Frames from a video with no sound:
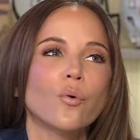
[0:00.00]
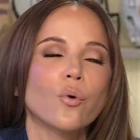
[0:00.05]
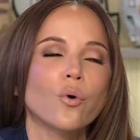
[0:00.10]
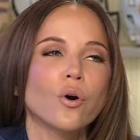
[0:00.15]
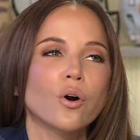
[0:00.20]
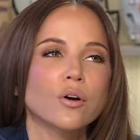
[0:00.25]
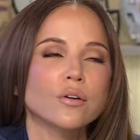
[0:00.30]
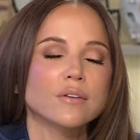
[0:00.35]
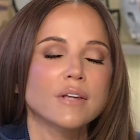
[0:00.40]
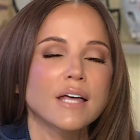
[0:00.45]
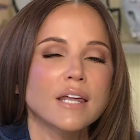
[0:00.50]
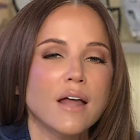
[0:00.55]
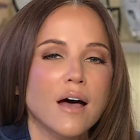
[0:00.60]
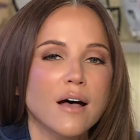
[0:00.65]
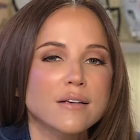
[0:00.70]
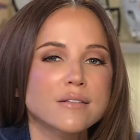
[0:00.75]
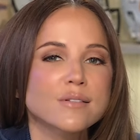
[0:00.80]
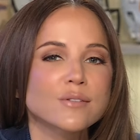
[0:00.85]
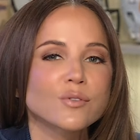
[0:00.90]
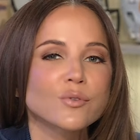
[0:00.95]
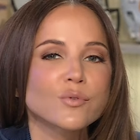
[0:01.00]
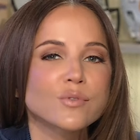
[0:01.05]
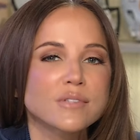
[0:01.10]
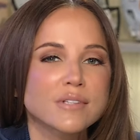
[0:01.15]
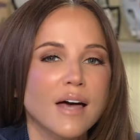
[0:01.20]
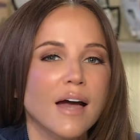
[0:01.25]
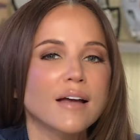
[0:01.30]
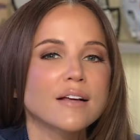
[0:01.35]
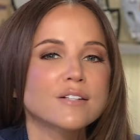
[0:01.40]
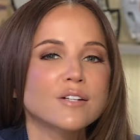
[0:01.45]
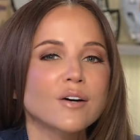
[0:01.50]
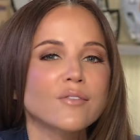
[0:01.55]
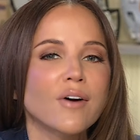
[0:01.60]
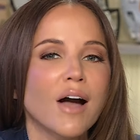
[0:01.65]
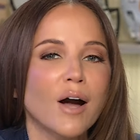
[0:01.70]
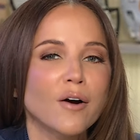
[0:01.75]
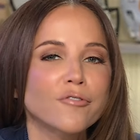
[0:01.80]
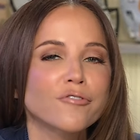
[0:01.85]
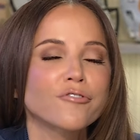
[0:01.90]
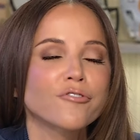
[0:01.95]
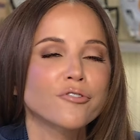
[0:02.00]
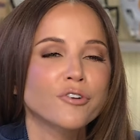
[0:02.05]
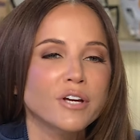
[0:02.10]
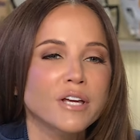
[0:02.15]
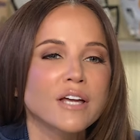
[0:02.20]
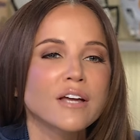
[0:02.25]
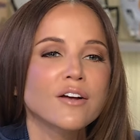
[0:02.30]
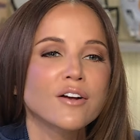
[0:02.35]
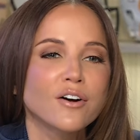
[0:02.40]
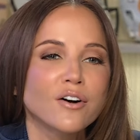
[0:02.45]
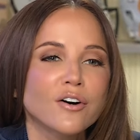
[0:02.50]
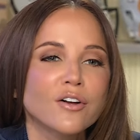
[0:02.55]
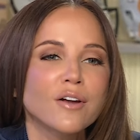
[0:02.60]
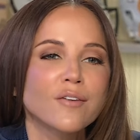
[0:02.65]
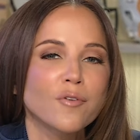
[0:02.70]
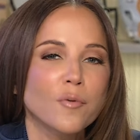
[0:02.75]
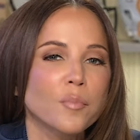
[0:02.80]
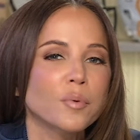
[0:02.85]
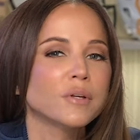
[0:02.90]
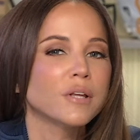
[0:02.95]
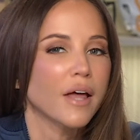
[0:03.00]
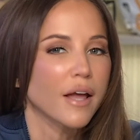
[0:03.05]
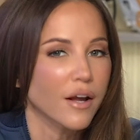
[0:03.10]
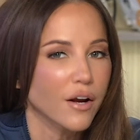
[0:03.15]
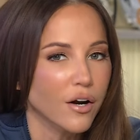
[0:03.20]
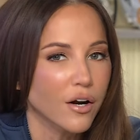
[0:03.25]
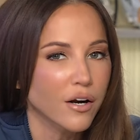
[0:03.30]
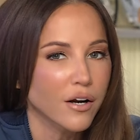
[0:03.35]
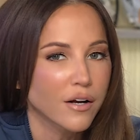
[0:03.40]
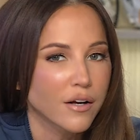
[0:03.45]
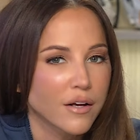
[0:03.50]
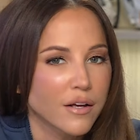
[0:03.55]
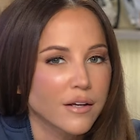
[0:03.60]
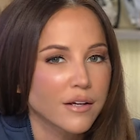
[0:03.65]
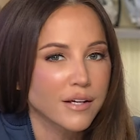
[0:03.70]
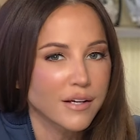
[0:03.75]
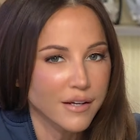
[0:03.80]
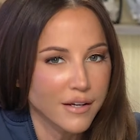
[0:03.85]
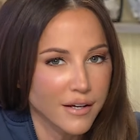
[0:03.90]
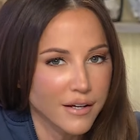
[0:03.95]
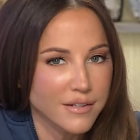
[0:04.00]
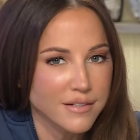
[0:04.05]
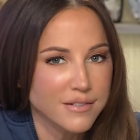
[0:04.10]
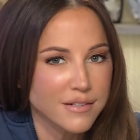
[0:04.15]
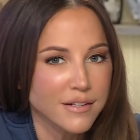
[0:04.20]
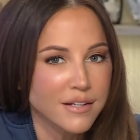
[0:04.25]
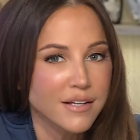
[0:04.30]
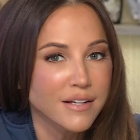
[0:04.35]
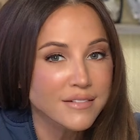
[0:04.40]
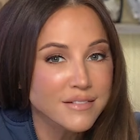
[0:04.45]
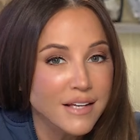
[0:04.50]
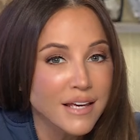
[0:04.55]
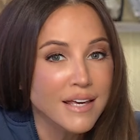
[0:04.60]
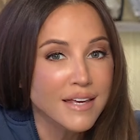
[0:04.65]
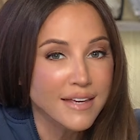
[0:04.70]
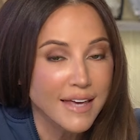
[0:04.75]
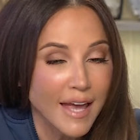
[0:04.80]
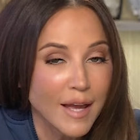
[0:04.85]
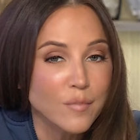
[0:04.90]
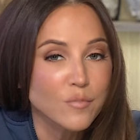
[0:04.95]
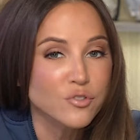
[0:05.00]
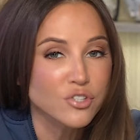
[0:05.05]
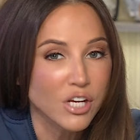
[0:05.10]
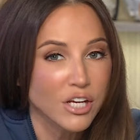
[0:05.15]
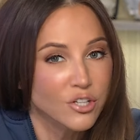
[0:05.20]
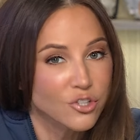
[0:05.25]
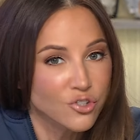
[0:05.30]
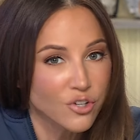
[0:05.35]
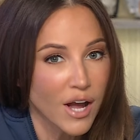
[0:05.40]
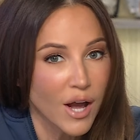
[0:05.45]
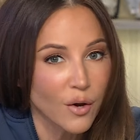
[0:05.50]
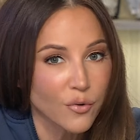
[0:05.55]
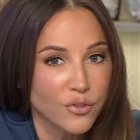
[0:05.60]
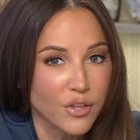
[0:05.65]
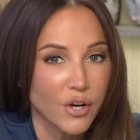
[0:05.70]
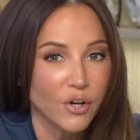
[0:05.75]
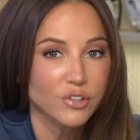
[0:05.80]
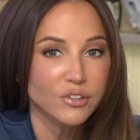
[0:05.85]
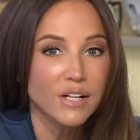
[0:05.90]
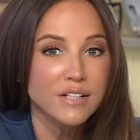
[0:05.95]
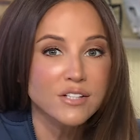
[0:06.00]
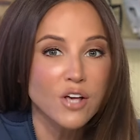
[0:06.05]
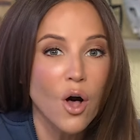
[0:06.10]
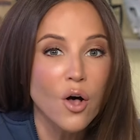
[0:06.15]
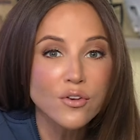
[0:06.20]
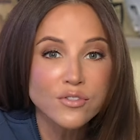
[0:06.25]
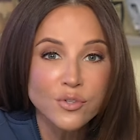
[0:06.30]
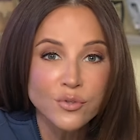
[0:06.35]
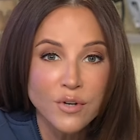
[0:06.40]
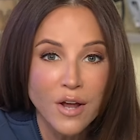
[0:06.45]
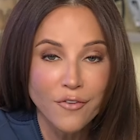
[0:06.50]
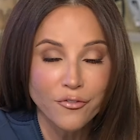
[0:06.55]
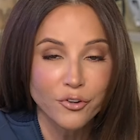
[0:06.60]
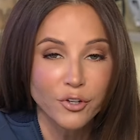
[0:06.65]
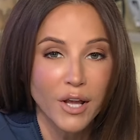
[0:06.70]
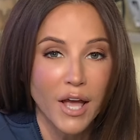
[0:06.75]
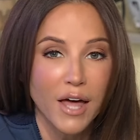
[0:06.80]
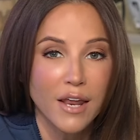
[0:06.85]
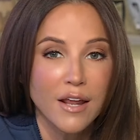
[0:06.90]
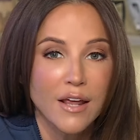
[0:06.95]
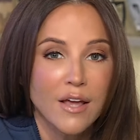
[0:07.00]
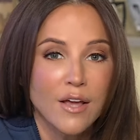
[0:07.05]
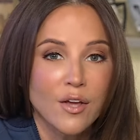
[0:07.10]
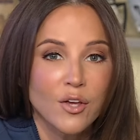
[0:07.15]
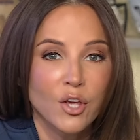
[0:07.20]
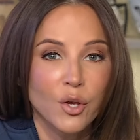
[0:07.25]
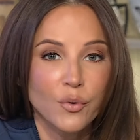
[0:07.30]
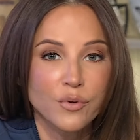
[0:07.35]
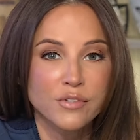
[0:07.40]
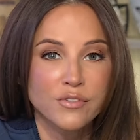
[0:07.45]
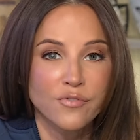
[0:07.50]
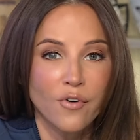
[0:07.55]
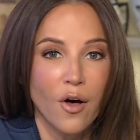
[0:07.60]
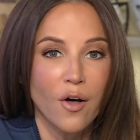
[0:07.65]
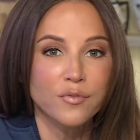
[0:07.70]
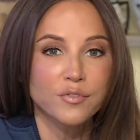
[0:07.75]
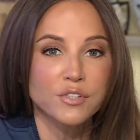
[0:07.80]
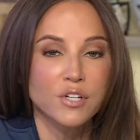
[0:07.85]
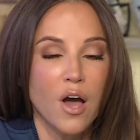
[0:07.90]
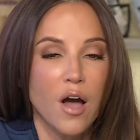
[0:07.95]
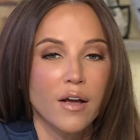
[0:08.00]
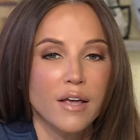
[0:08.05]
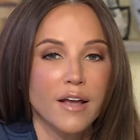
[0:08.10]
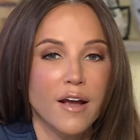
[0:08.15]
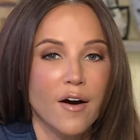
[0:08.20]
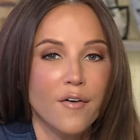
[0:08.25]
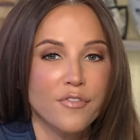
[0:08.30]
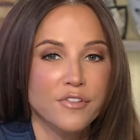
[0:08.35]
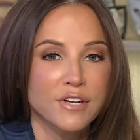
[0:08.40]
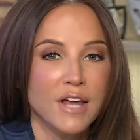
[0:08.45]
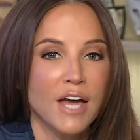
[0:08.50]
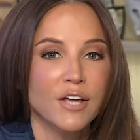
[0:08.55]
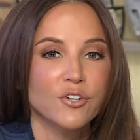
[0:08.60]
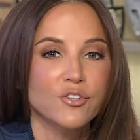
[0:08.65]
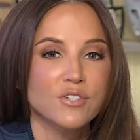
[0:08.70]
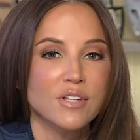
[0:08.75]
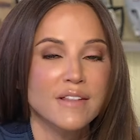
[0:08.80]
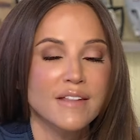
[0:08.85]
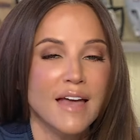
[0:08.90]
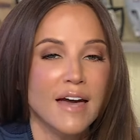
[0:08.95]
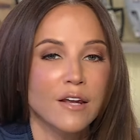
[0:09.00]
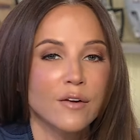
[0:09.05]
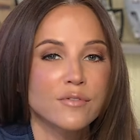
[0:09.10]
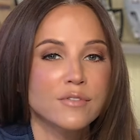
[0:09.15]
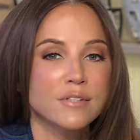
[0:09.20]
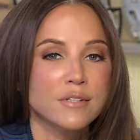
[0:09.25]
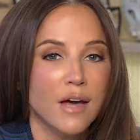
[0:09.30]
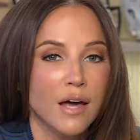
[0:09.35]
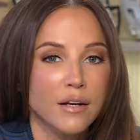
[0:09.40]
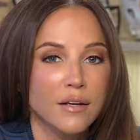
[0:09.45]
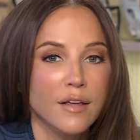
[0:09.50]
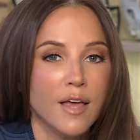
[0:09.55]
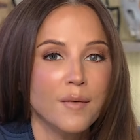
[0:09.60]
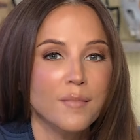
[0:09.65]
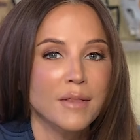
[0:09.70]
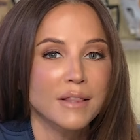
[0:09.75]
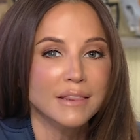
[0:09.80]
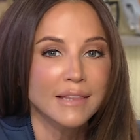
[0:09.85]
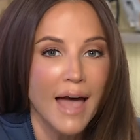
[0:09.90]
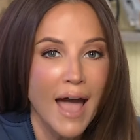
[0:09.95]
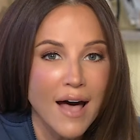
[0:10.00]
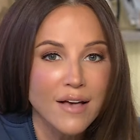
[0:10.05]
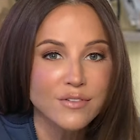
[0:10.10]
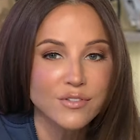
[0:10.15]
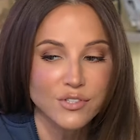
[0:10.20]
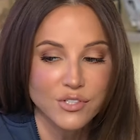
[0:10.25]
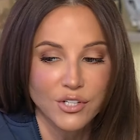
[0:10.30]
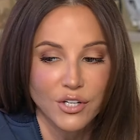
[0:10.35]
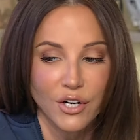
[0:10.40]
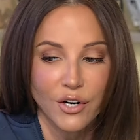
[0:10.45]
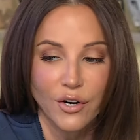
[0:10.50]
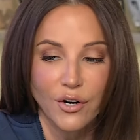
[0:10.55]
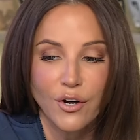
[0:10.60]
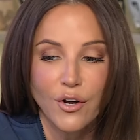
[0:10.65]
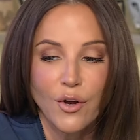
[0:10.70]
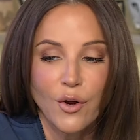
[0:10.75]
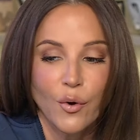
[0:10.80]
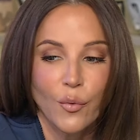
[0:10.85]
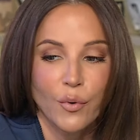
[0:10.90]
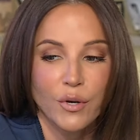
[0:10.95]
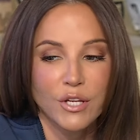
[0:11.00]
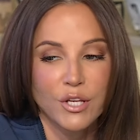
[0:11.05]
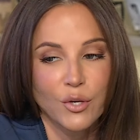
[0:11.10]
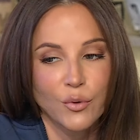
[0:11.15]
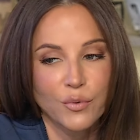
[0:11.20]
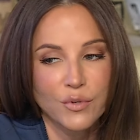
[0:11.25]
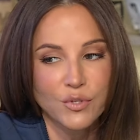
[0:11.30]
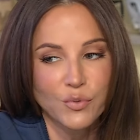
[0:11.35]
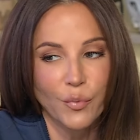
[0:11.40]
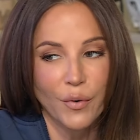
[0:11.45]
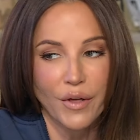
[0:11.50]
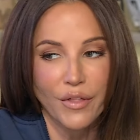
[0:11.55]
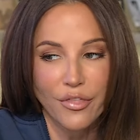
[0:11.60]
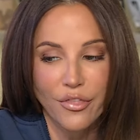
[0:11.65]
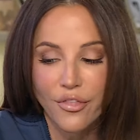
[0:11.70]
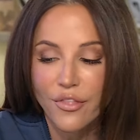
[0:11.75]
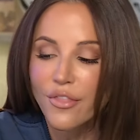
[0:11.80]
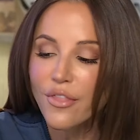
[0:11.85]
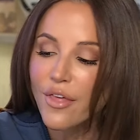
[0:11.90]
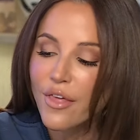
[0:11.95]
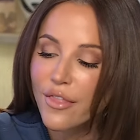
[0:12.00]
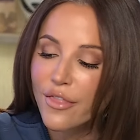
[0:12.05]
or let us lose sight of how freaking good of a player he is. He is a game changer out there. And let's also not forget he was involved in knocking off the Niners in the NFC title game last year when he was with